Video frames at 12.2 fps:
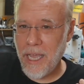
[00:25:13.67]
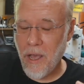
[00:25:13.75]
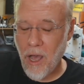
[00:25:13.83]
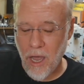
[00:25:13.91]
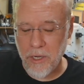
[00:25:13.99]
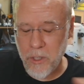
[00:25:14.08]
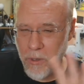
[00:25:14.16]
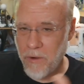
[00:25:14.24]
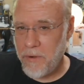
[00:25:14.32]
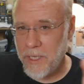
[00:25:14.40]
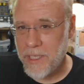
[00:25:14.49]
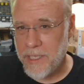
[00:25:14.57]
on
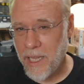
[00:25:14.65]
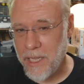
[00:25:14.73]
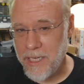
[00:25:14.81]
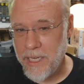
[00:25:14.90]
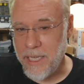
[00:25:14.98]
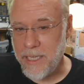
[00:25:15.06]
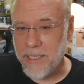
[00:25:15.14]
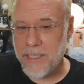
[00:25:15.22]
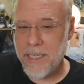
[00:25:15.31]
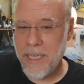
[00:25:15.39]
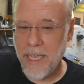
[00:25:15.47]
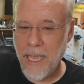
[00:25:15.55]
256
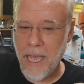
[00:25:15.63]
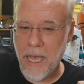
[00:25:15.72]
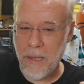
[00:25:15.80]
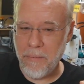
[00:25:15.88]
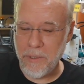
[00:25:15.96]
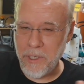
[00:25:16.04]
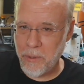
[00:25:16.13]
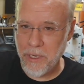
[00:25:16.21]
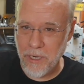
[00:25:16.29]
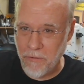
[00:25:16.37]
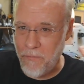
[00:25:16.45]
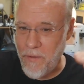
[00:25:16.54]
LEDs, doing a
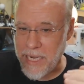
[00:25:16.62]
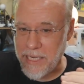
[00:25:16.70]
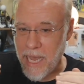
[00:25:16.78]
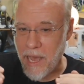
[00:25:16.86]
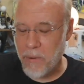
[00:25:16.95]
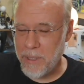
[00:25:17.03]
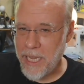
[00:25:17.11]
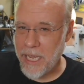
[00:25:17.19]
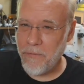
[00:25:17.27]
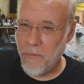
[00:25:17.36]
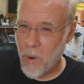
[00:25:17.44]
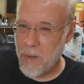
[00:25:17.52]
little fade down, it would
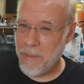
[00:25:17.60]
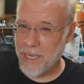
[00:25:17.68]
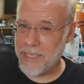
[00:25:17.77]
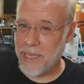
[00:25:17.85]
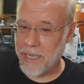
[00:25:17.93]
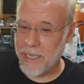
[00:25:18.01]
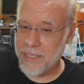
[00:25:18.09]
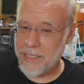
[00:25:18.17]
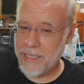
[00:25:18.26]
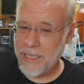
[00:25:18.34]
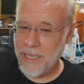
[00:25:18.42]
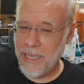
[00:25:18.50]
take 40
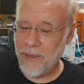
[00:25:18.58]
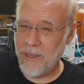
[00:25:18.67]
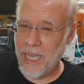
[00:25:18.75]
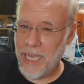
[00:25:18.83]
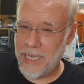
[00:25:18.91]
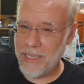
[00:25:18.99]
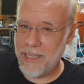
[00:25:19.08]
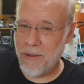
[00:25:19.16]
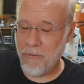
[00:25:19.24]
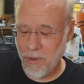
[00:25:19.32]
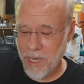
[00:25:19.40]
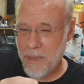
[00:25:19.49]
milliseconds. And
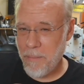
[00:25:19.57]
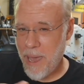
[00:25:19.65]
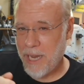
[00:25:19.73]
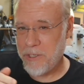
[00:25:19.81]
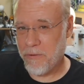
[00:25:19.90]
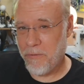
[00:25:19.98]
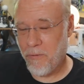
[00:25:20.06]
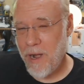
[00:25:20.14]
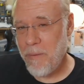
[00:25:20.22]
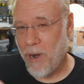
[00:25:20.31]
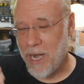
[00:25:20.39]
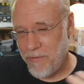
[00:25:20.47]
that really impacts your
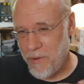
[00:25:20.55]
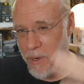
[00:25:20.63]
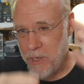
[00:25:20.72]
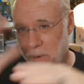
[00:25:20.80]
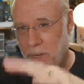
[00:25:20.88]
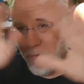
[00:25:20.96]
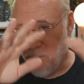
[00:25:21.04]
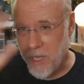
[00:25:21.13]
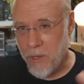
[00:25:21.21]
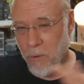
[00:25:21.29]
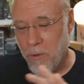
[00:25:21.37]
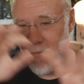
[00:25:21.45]
frame rate if you want to do like
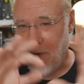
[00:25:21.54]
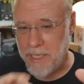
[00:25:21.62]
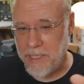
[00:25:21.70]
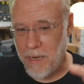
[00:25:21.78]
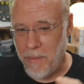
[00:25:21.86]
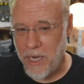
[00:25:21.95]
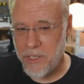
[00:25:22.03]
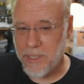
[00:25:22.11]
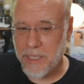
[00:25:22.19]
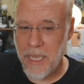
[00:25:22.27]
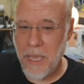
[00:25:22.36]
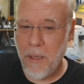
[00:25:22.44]
really cool fast
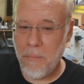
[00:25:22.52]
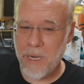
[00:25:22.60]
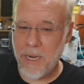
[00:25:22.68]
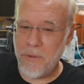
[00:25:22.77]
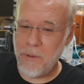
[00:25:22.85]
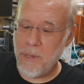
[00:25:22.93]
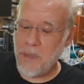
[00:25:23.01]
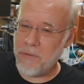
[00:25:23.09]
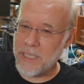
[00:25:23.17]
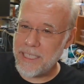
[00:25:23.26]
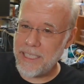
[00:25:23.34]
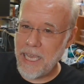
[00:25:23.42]
animations. But if you have
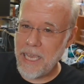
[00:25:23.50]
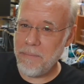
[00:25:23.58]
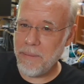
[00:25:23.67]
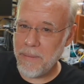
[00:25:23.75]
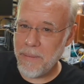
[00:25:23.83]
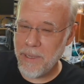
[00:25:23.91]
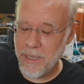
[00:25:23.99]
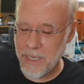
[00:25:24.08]
the same